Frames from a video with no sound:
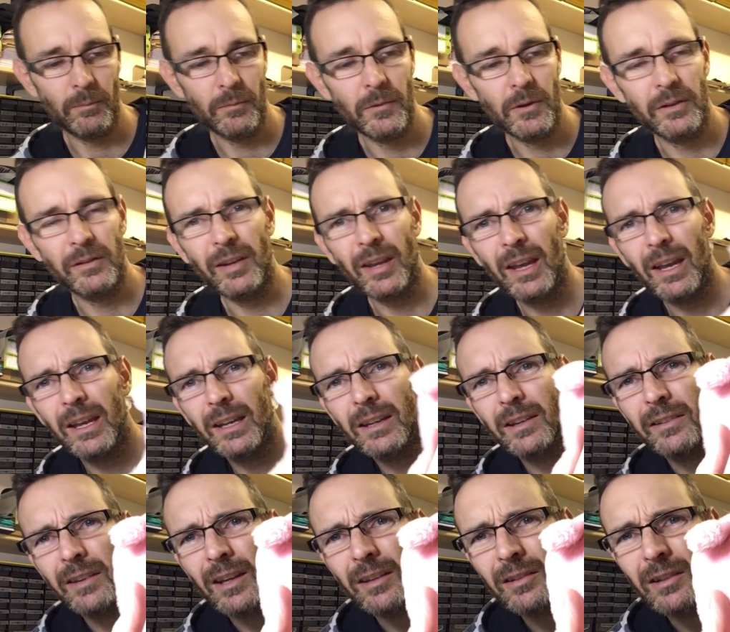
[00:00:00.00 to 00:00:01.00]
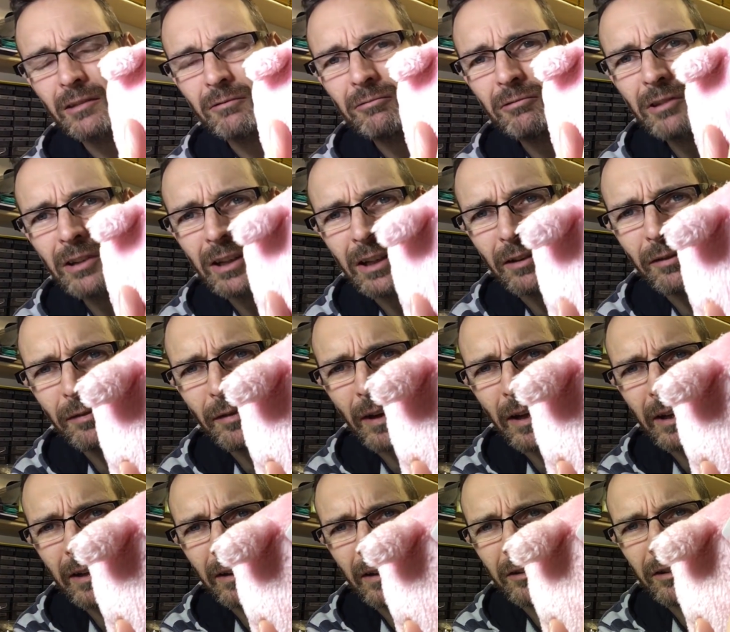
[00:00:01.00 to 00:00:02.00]
The tag is actually really
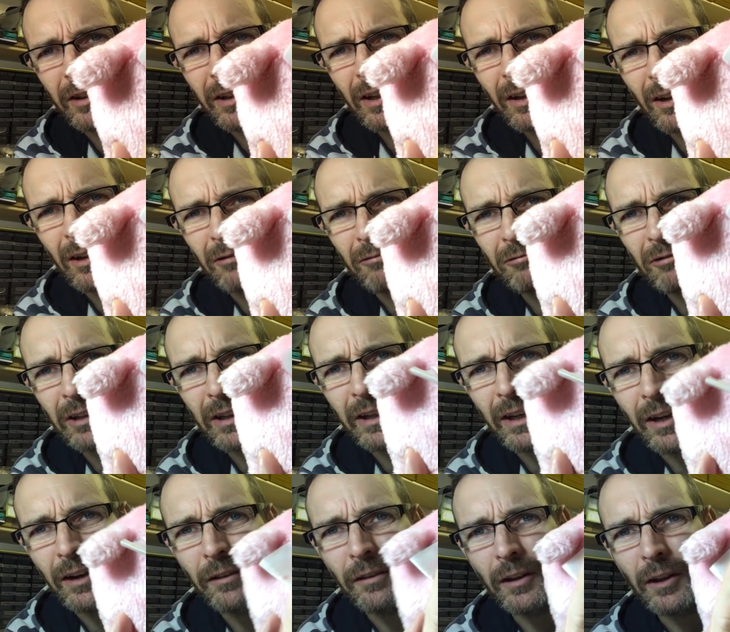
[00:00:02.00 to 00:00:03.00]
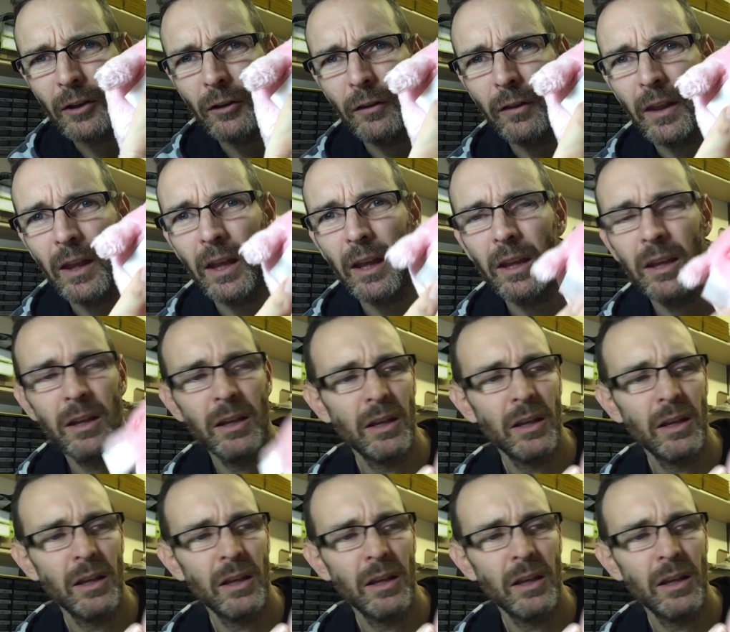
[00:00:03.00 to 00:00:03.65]
faded. You can't read anything on there.